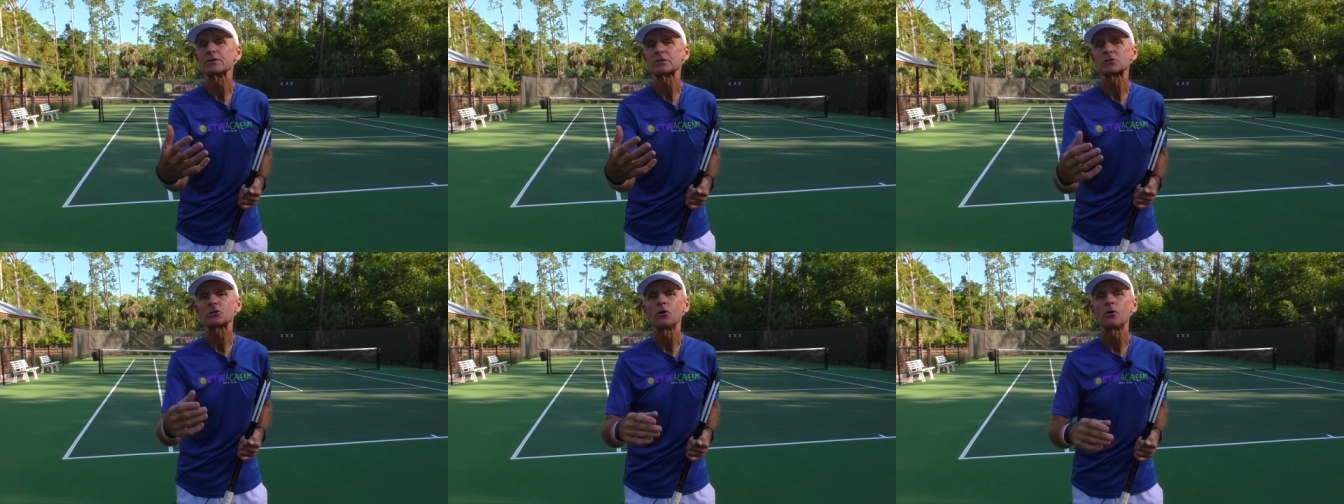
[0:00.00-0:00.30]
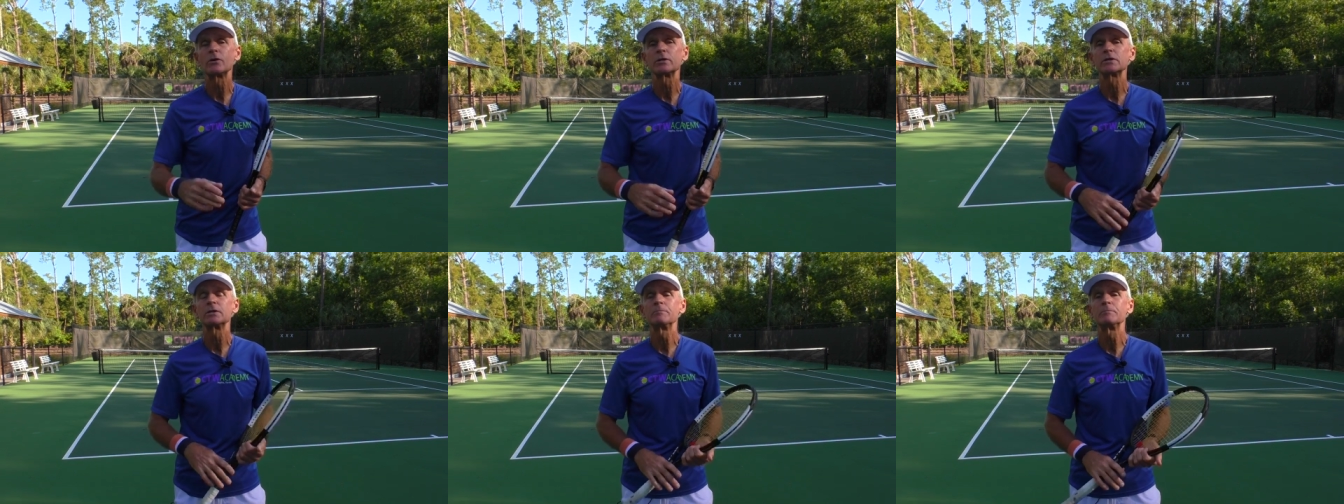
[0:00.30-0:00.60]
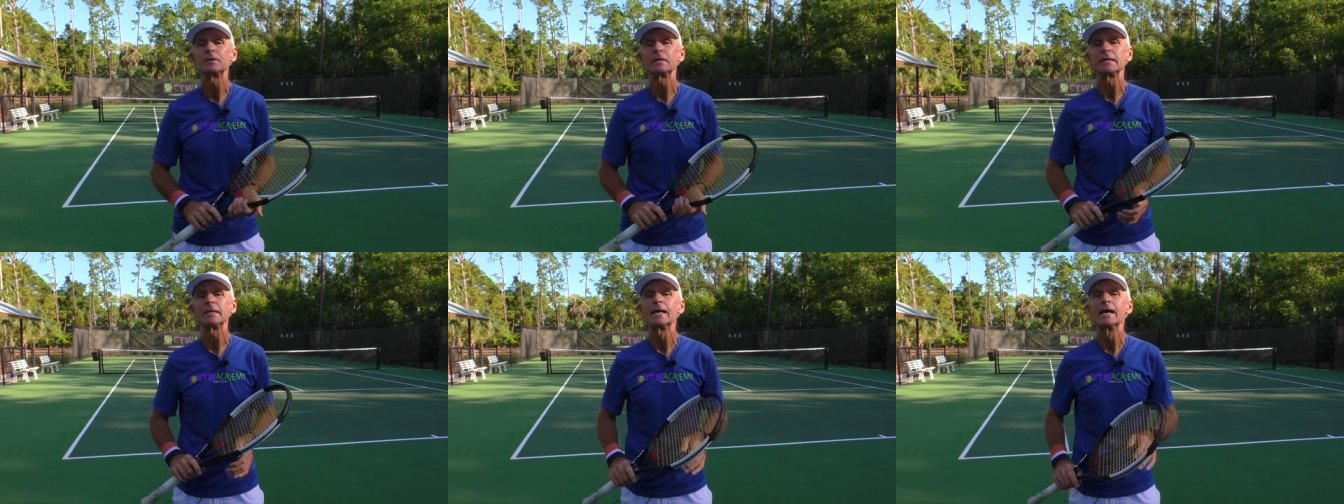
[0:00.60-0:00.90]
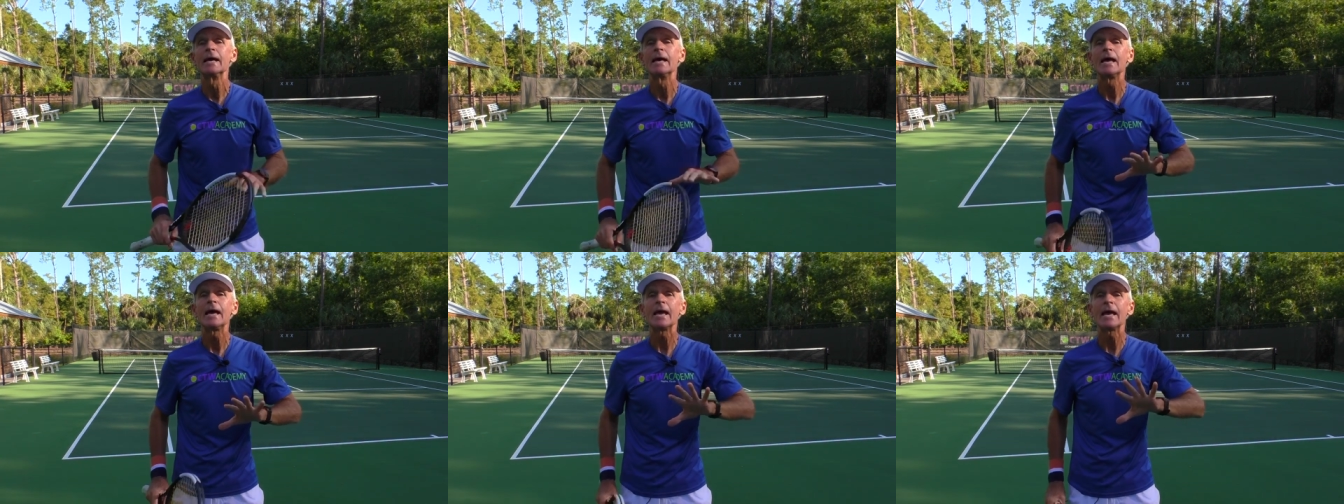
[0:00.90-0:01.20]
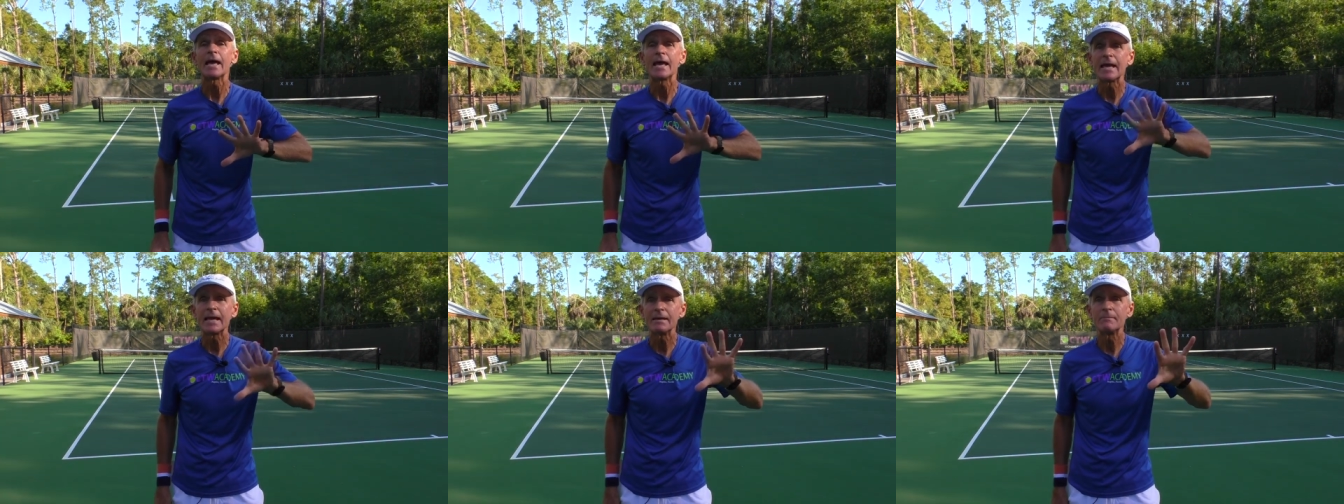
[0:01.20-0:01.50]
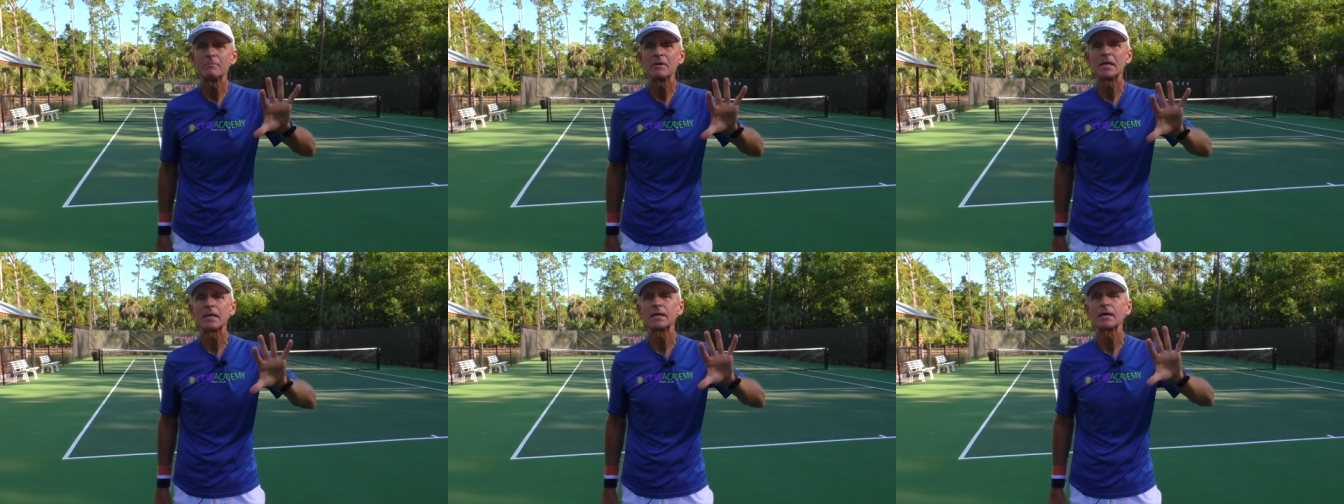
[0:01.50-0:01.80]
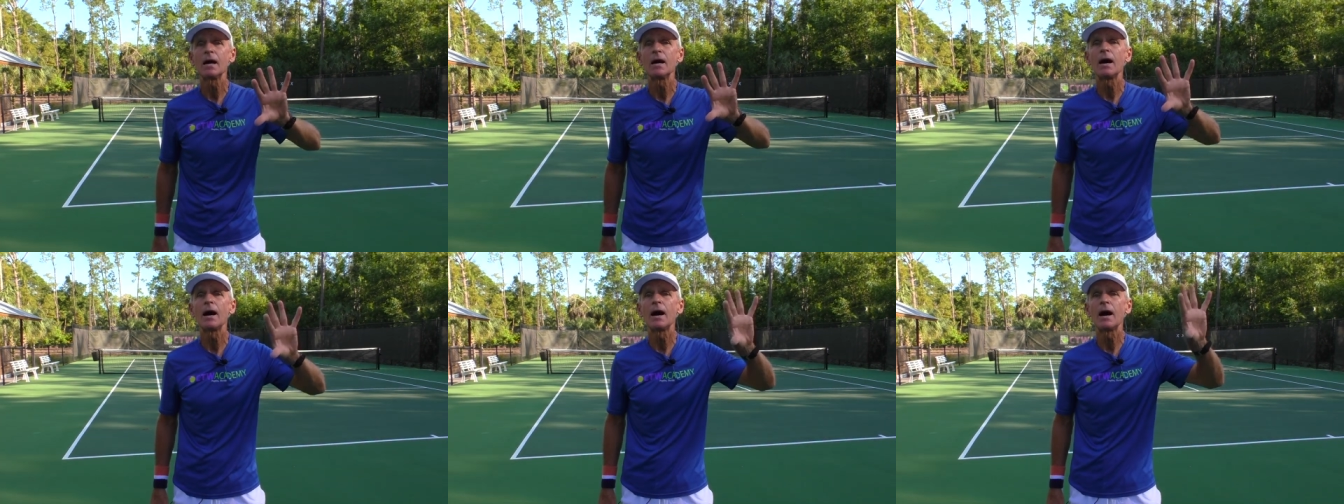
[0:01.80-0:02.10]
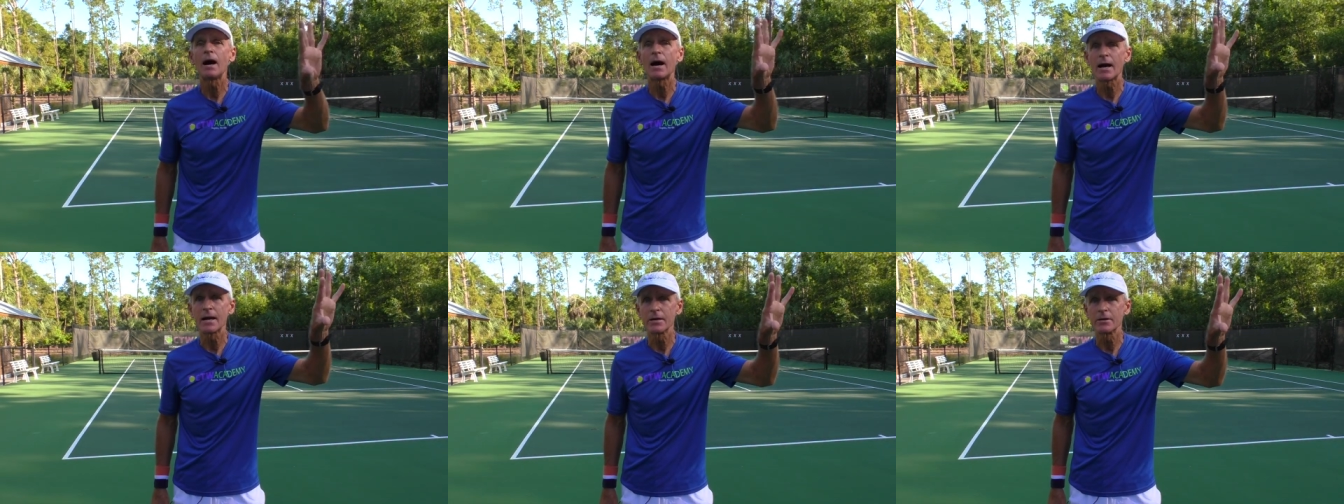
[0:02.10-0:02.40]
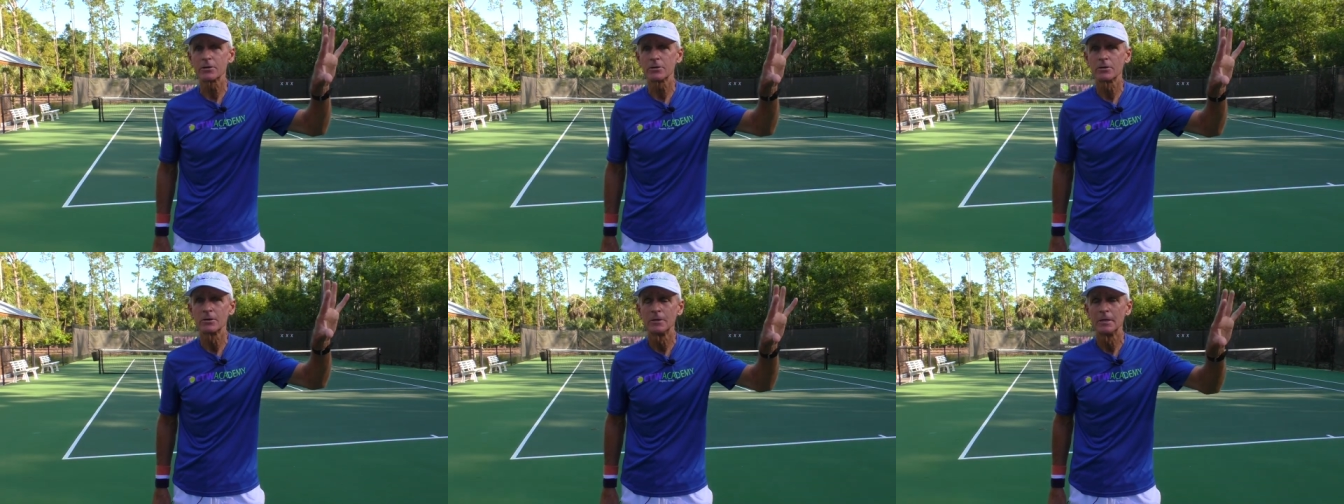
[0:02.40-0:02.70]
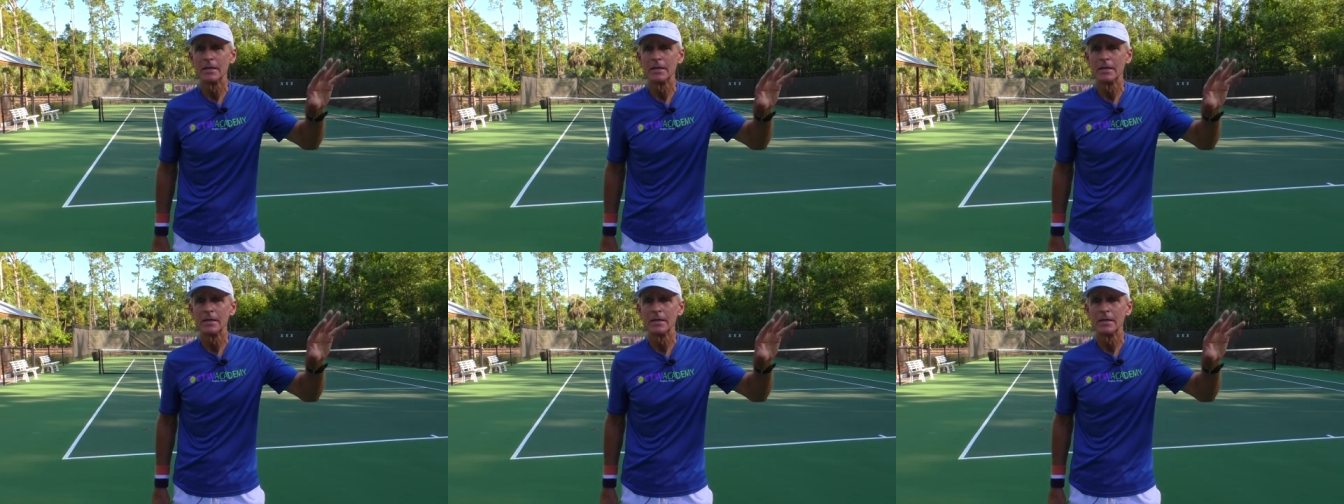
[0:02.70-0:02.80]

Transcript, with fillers: is going to be aiming higher,